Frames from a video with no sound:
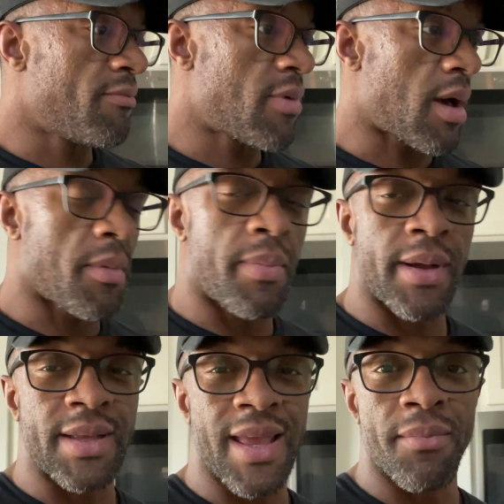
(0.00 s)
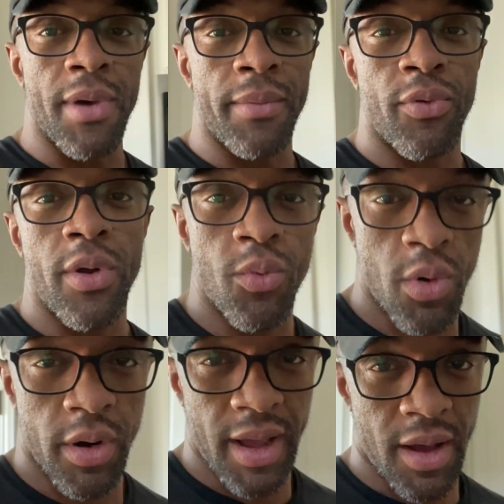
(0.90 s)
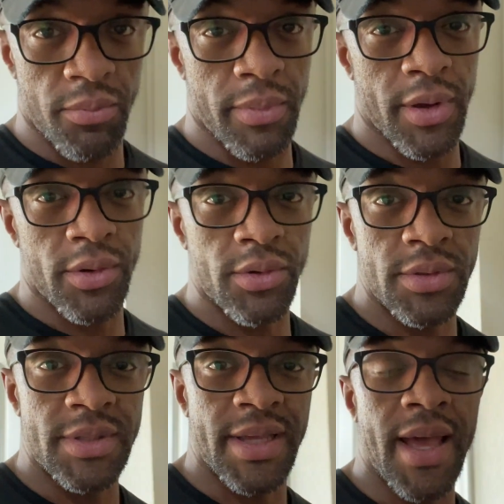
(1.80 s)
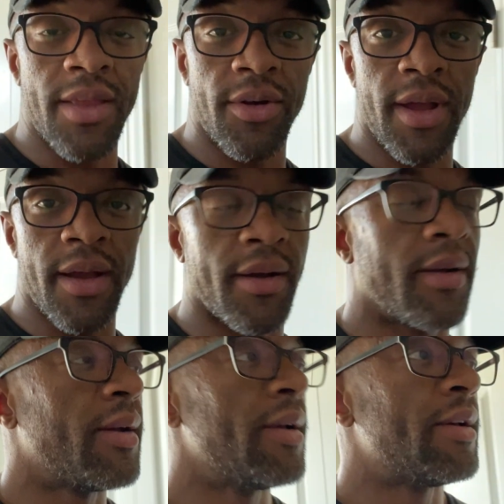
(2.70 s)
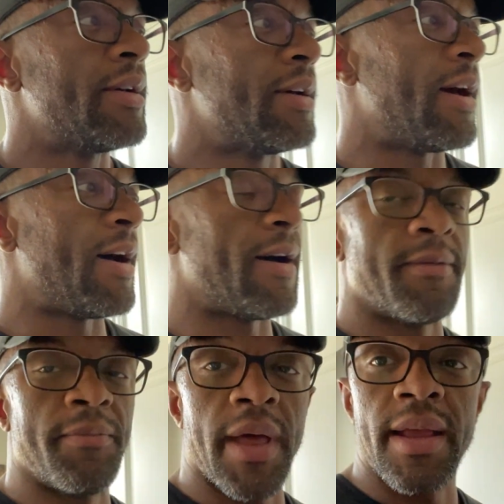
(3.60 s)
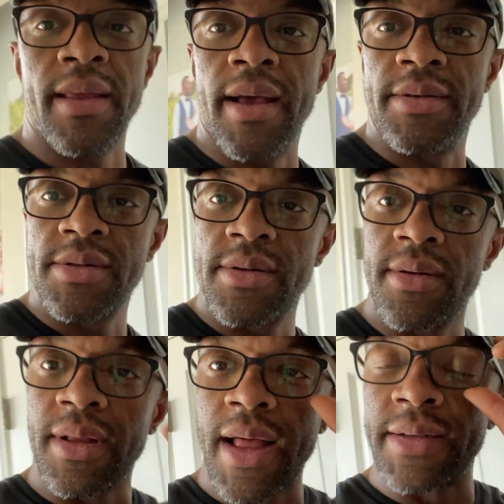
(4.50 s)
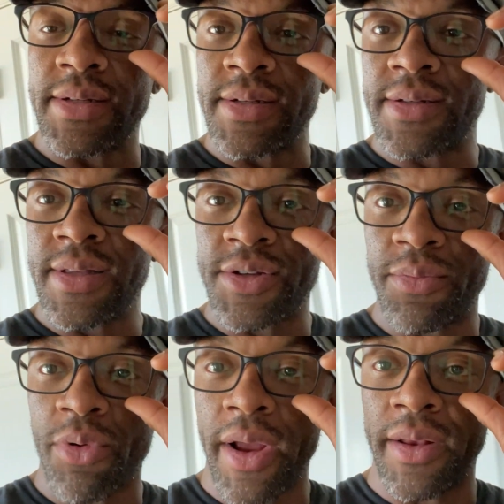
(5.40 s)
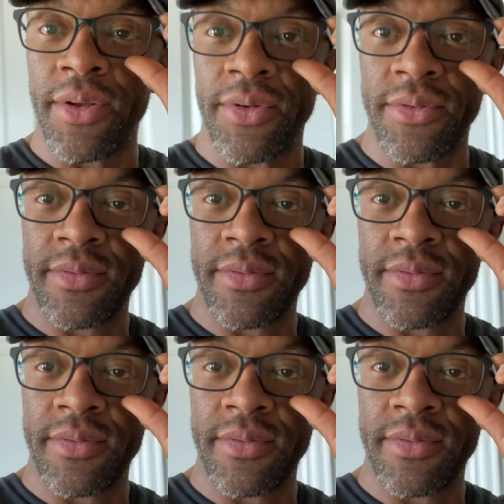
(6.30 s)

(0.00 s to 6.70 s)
I'm about to get my pre-workout meal together here. And yes, glasses, these are brand new.